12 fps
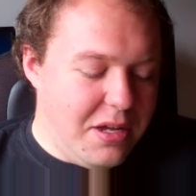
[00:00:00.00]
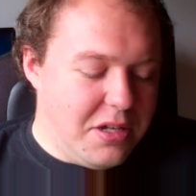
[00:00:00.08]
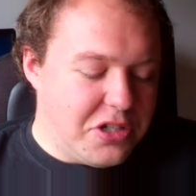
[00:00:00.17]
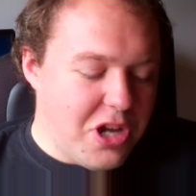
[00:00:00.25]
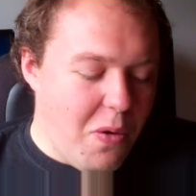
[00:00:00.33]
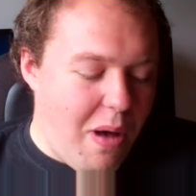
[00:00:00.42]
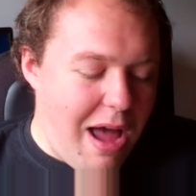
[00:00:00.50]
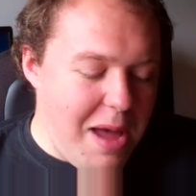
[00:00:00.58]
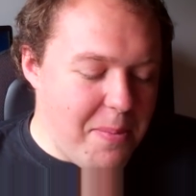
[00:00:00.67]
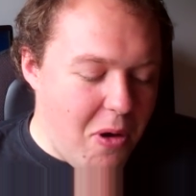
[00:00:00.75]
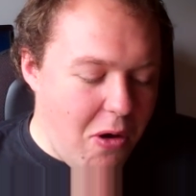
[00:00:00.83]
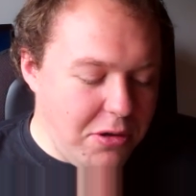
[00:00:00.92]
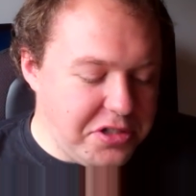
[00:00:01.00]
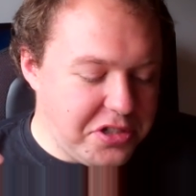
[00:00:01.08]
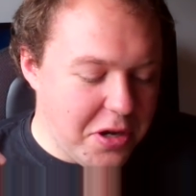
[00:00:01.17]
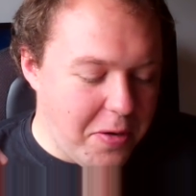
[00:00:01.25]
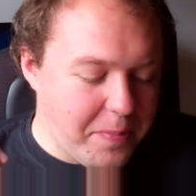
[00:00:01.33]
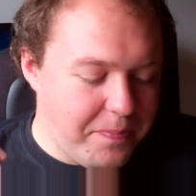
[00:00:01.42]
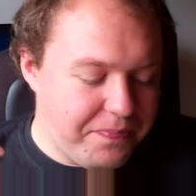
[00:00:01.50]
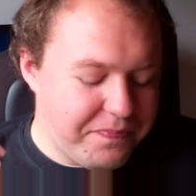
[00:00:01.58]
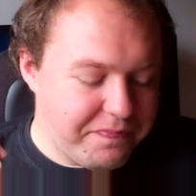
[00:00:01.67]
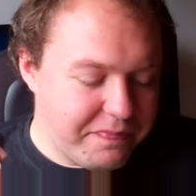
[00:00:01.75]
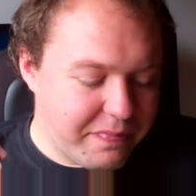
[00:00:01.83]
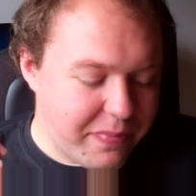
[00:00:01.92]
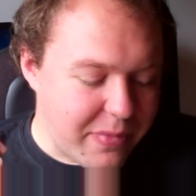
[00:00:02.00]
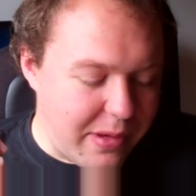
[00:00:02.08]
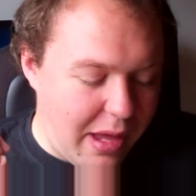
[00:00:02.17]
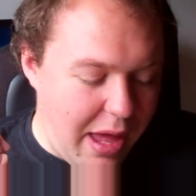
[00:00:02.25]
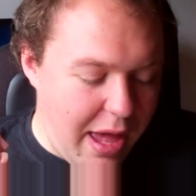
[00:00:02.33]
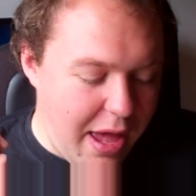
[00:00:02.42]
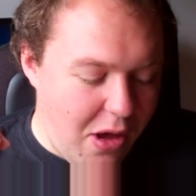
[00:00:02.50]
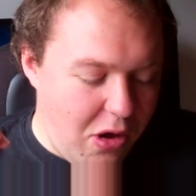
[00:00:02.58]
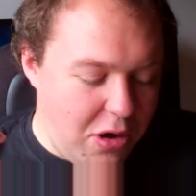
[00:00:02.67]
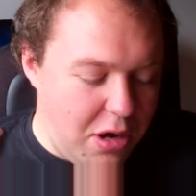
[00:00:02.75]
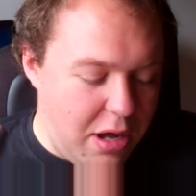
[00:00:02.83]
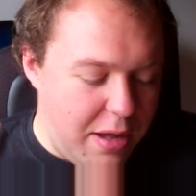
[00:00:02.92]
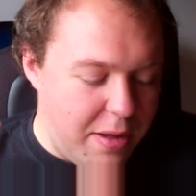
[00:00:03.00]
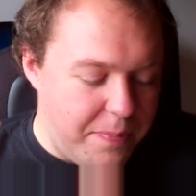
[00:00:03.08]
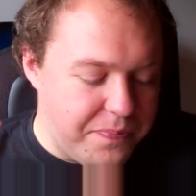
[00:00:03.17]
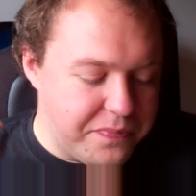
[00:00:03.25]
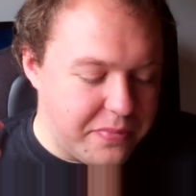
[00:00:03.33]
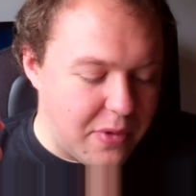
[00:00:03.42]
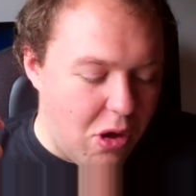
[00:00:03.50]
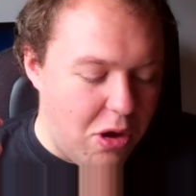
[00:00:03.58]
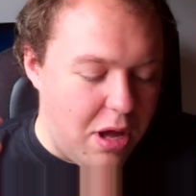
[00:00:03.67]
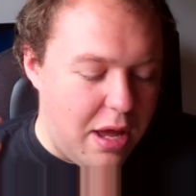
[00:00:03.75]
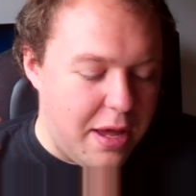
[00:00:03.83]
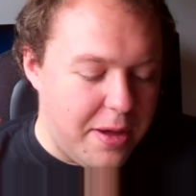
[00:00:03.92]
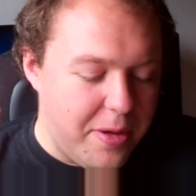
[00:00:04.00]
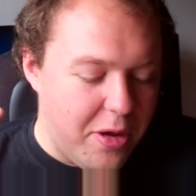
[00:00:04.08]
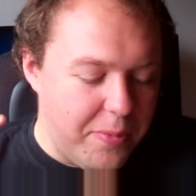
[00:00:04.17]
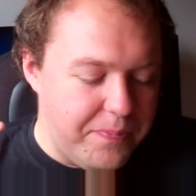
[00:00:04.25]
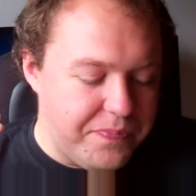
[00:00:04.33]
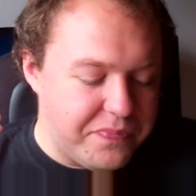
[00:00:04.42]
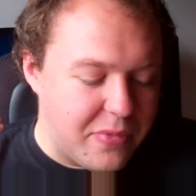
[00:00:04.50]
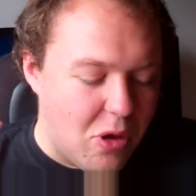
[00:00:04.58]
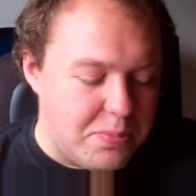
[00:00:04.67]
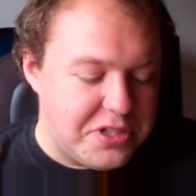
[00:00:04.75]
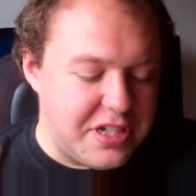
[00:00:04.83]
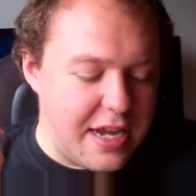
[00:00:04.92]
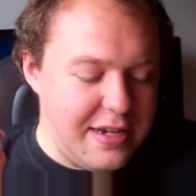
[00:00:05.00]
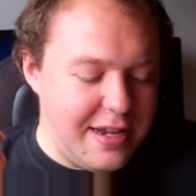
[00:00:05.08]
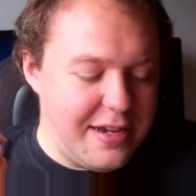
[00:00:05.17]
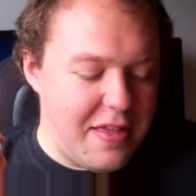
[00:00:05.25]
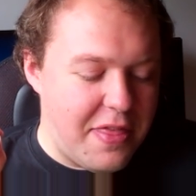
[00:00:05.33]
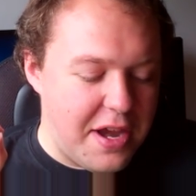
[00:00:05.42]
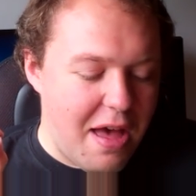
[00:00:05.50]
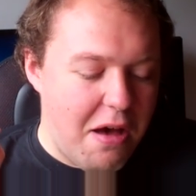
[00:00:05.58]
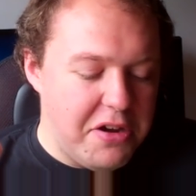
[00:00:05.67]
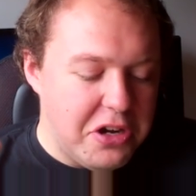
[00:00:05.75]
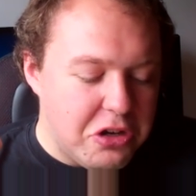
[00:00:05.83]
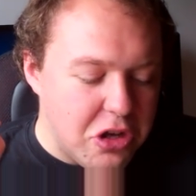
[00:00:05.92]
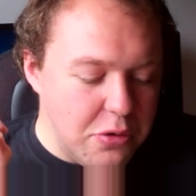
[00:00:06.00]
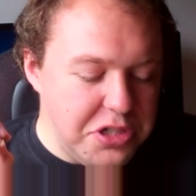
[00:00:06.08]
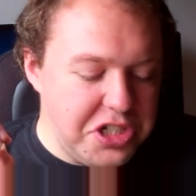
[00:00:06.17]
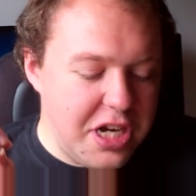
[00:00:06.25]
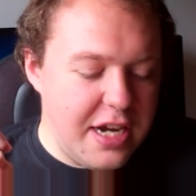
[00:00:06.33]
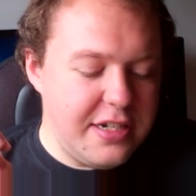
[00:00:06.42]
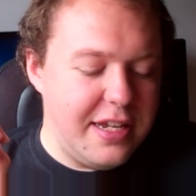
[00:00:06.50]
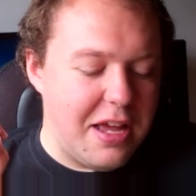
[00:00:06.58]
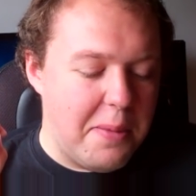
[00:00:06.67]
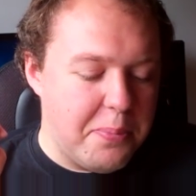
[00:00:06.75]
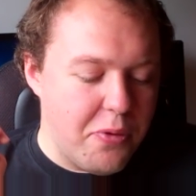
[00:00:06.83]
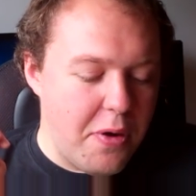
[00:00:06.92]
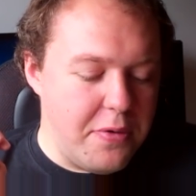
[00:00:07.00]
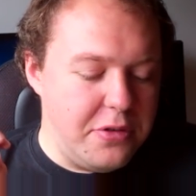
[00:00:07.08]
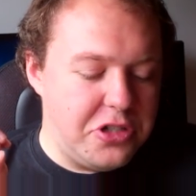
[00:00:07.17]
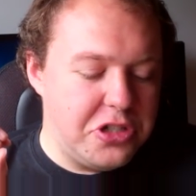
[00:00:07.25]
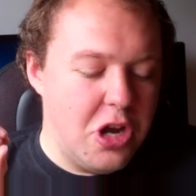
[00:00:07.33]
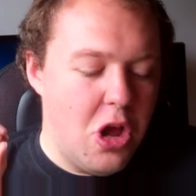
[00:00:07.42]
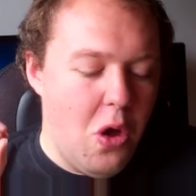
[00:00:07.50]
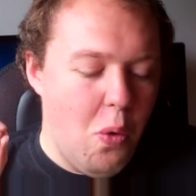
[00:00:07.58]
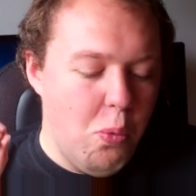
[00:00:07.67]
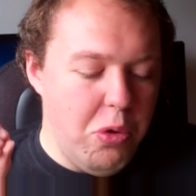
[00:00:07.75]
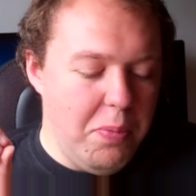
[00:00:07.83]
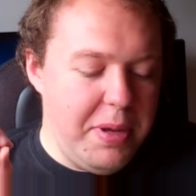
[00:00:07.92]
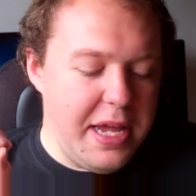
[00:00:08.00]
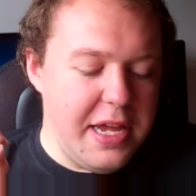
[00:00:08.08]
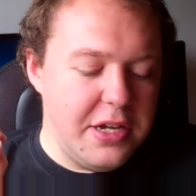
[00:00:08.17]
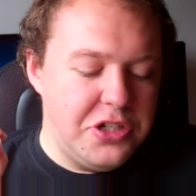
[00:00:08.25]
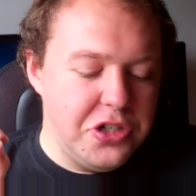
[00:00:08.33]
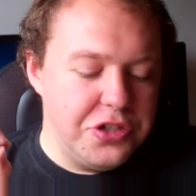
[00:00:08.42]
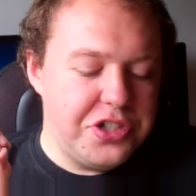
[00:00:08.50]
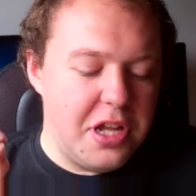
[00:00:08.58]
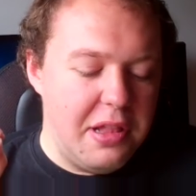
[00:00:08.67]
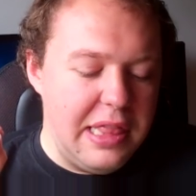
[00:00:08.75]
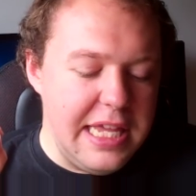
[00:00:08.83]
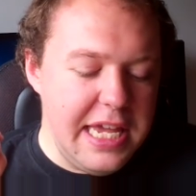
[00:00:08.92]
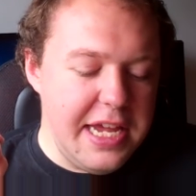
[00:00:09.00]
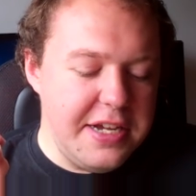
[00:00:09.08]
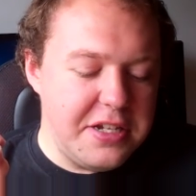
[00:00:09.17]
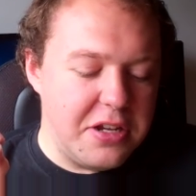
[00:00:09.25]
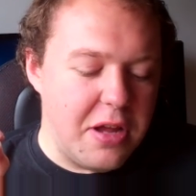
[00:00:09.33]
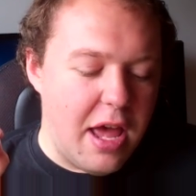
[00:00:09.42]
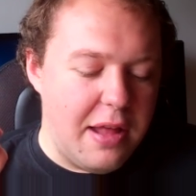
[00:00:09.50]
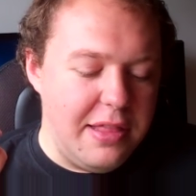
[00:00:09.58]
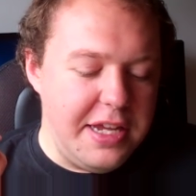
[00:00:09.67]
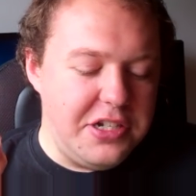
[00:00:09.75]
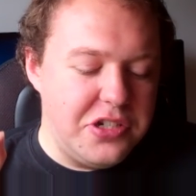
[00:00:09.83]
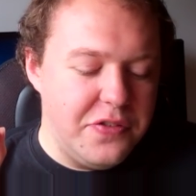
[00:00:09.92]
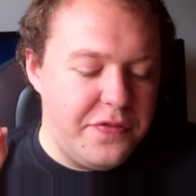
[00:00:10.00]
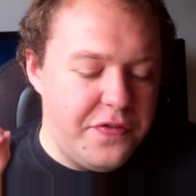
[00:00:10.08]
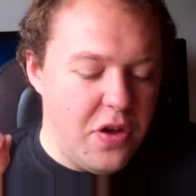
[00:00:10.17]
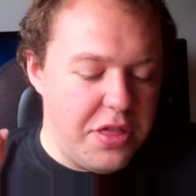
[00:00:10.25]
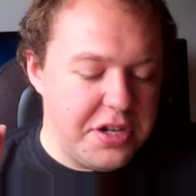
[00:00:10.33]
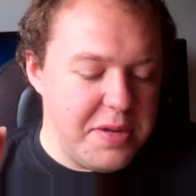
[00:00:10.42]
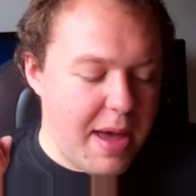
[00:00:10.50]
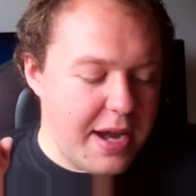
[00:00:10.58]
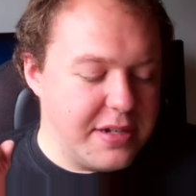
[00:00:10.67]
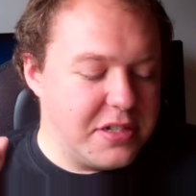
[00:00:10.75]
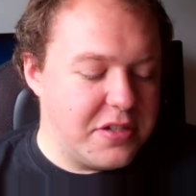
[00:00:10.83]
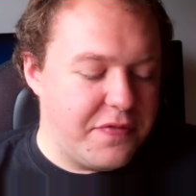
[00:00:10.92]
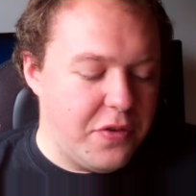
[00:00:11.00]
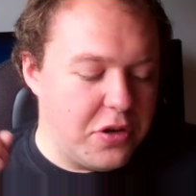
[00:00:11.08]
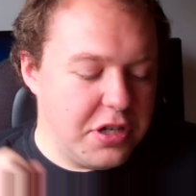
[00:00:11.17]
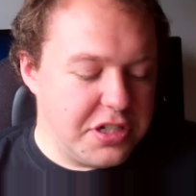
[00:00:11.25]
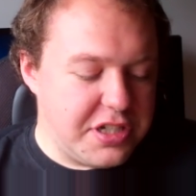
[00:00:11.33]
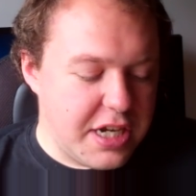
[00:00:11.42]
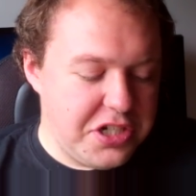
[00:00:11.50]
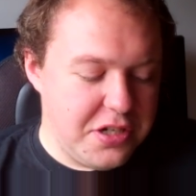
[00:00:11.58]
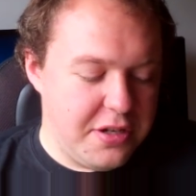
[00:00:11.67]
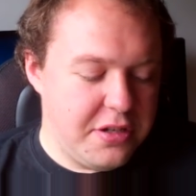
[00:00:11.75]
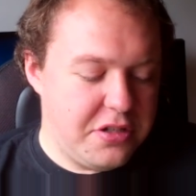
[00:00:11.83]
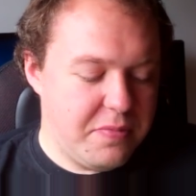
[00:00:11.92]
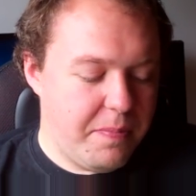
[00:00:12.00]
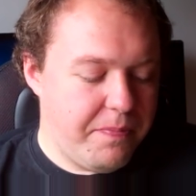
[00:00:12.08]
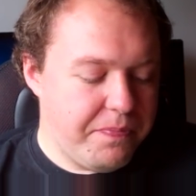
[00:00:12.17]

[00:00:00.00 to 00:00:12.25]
So I am also upsended that our negotiating approach will be just lead to further demands for concessions.